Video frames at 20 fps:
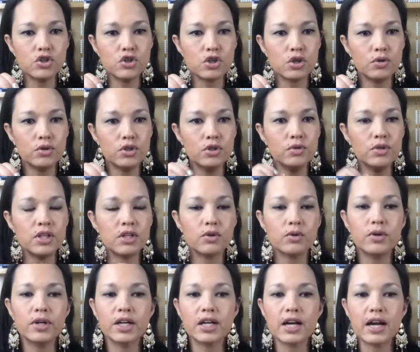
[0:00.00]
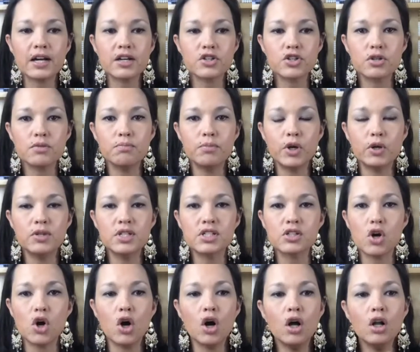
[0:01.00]
showed you, the quick action bonus,
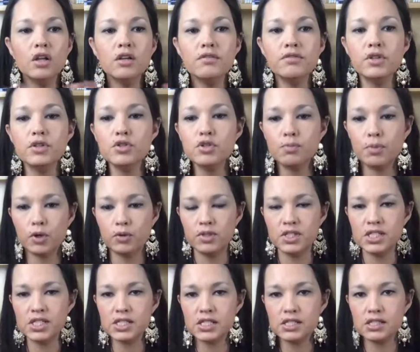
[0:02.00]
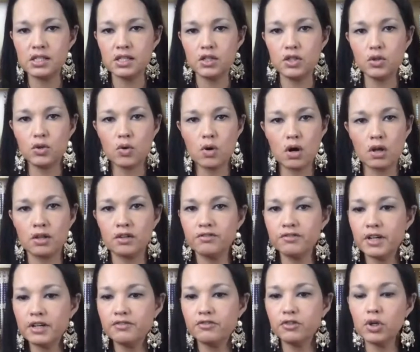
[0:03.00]
all of those bonuses that you
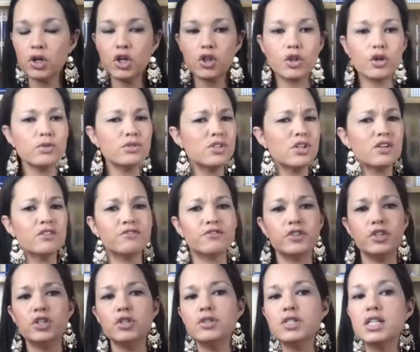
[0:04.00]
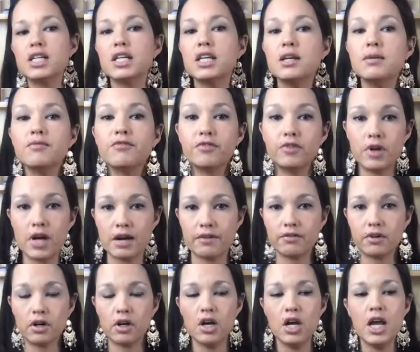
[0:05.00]
qualify for, those are for you to keep
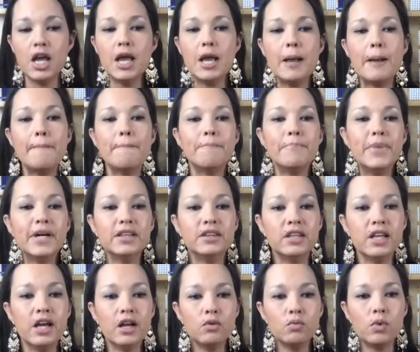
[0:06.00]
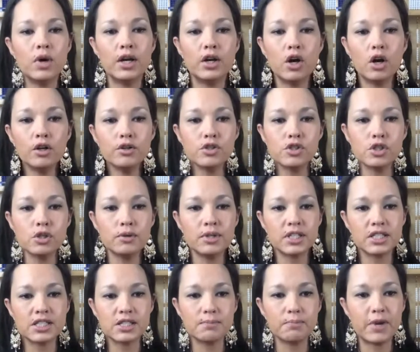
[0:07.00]
forever. But then what also
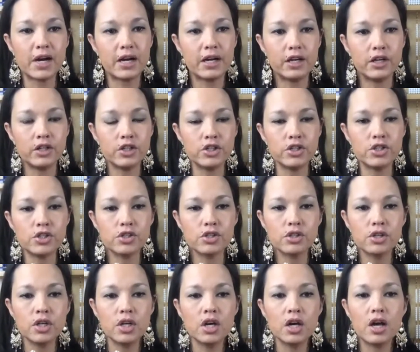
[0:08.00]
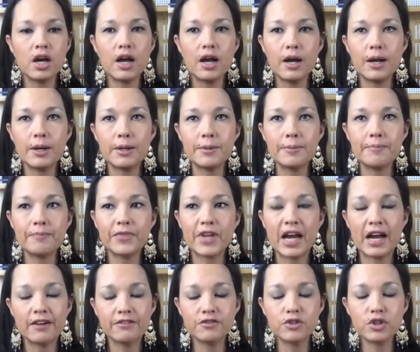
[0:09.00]
expires
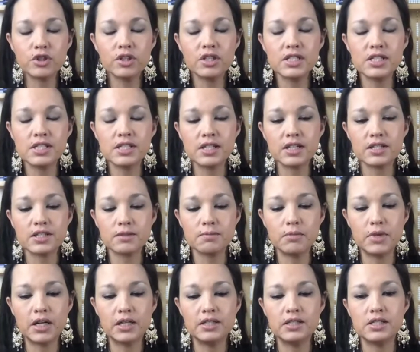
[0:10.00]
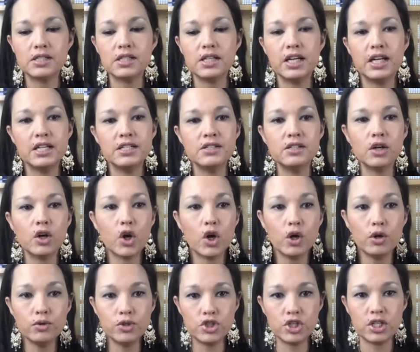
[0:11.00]
after the 6 months is the
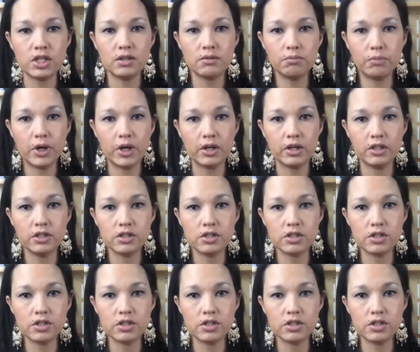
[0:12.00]
coaching part.